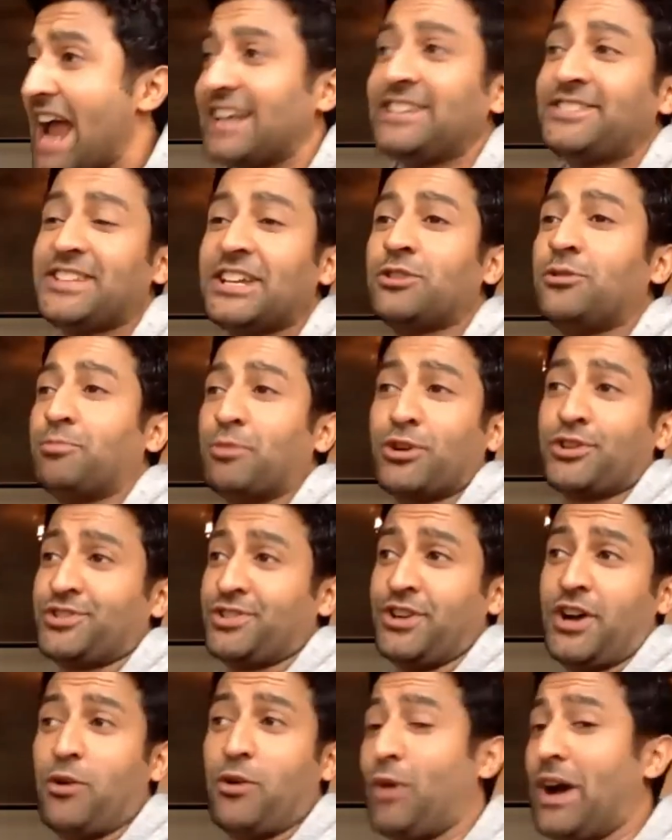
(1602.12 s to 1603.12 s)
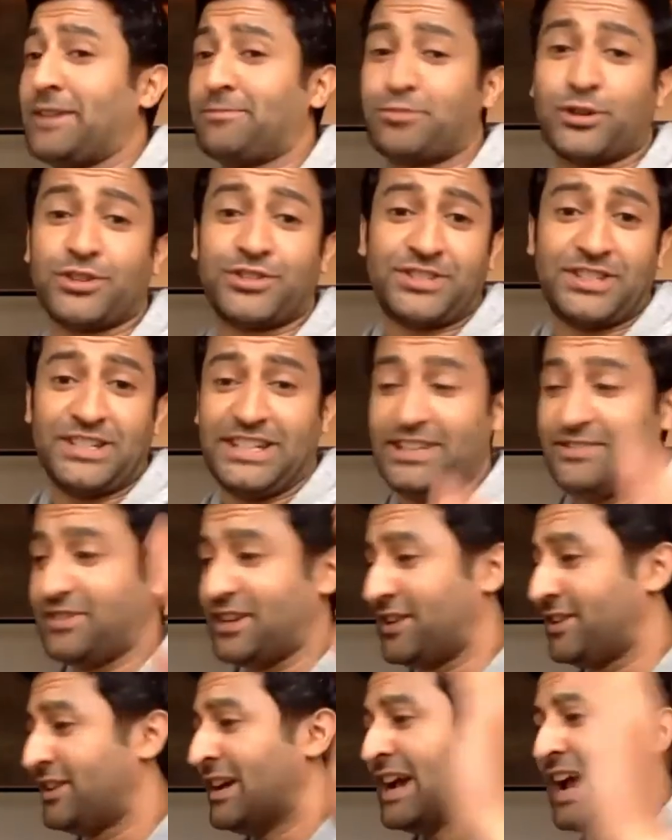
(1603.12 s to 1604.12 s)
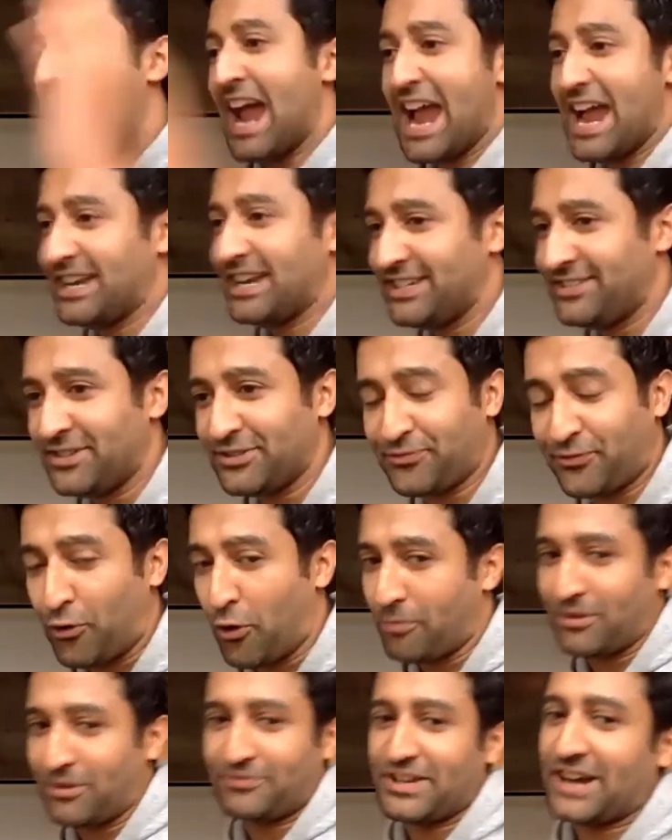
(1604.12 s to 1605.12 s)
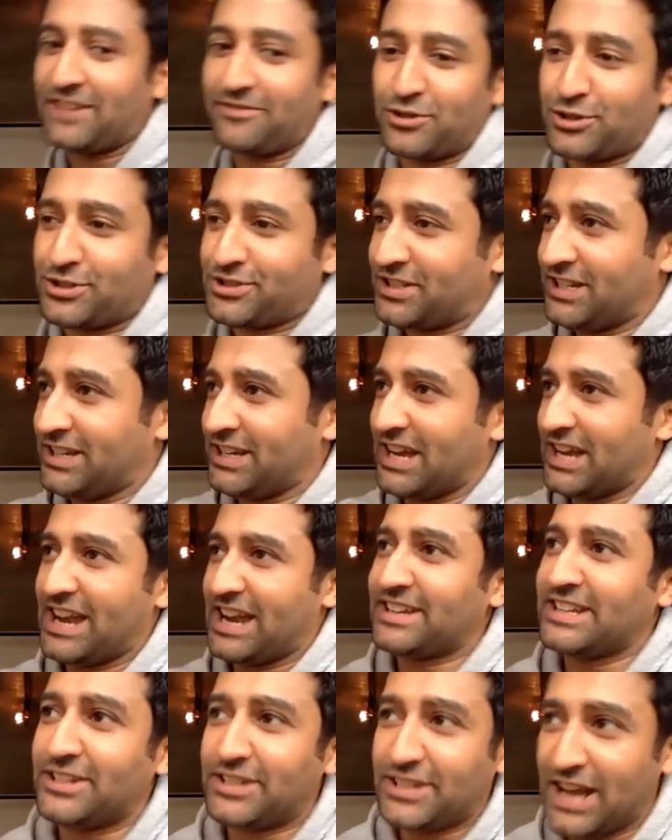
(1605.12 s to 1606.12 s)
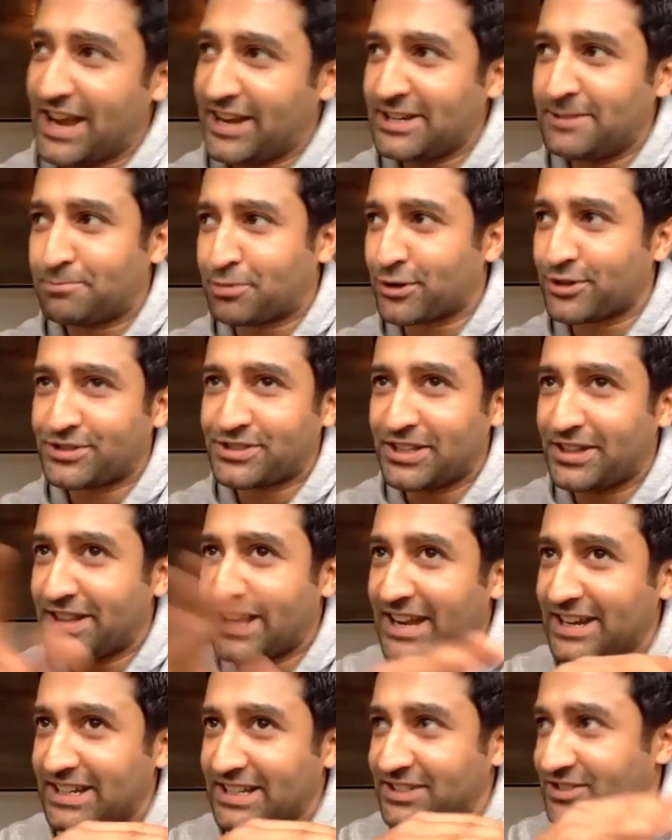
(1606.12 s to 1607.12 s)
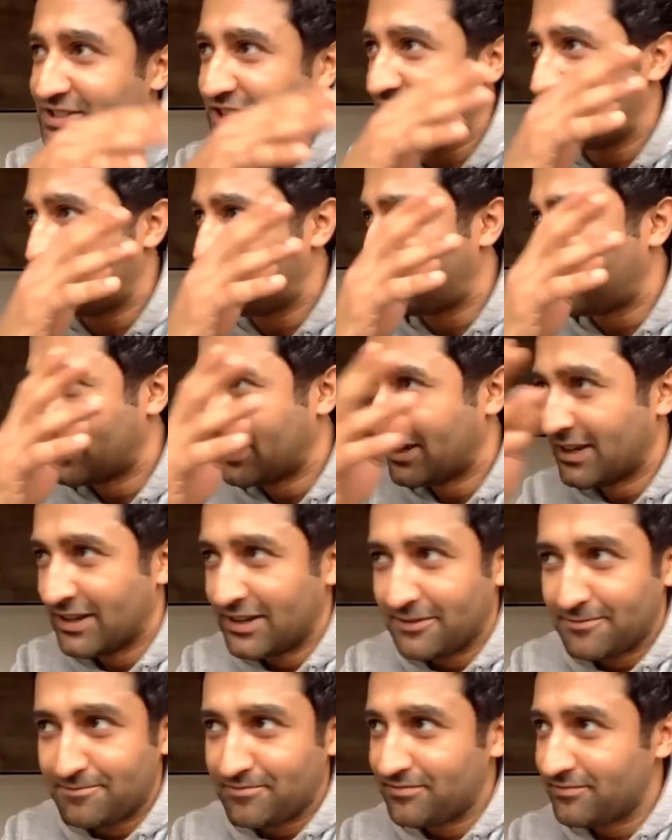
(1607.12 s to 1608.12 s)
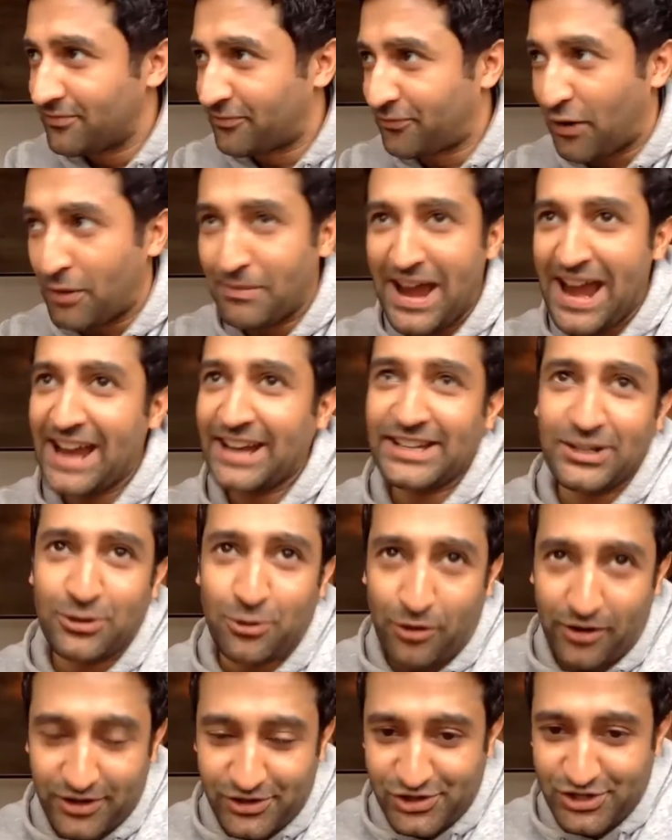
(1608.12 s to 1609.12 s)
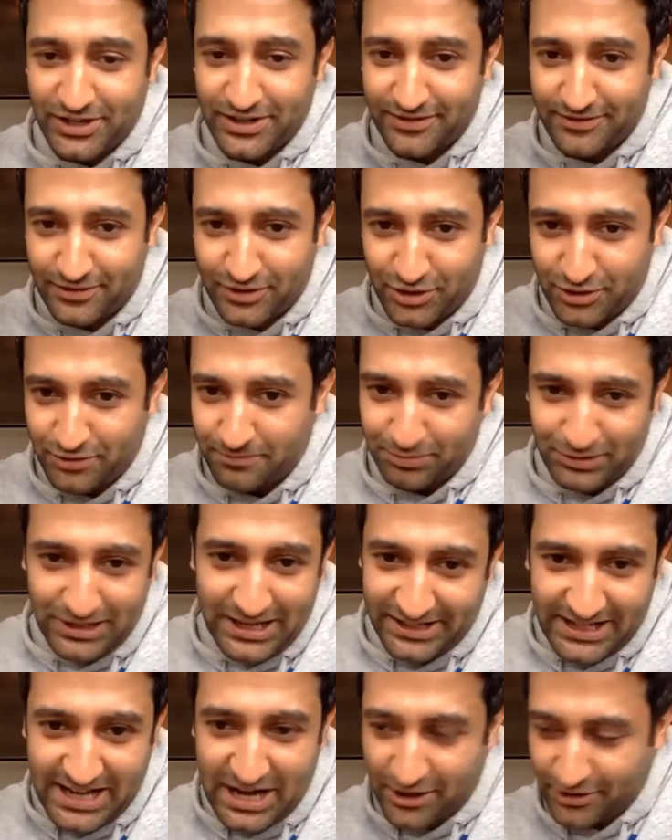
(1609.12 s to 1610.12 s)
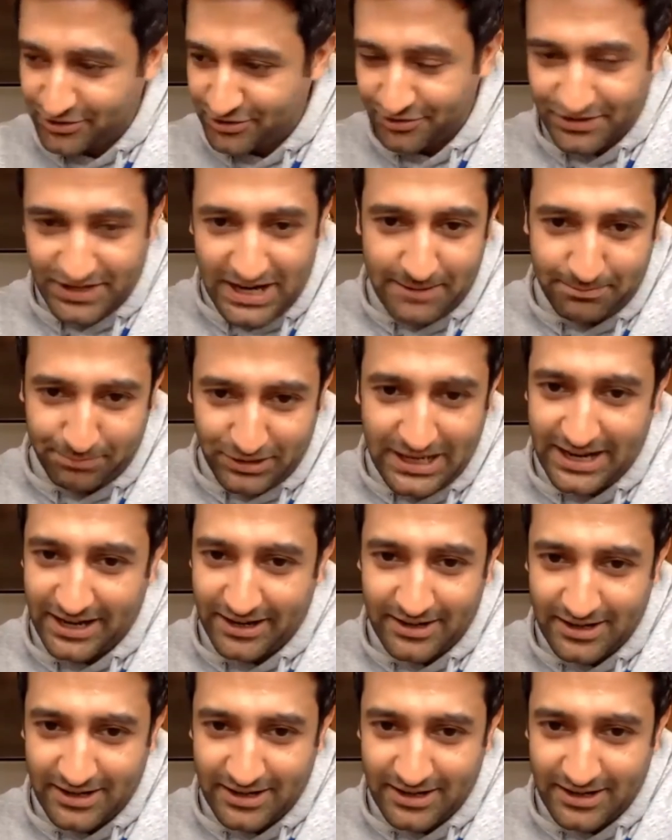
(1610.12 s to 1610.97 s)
single person, a white person, even any form of diversity, any person that is from any origin could play the characters I play.